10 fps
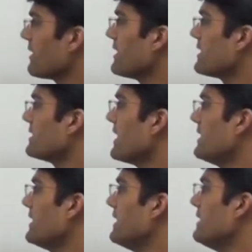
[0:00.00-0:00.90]
greater
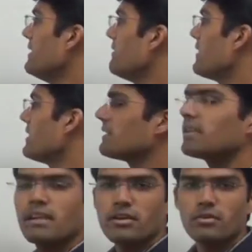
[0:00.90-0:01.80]
than T, greater
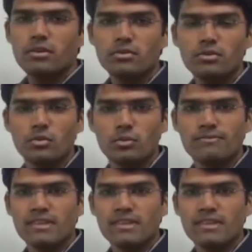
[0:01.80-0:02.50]
than or equal to U.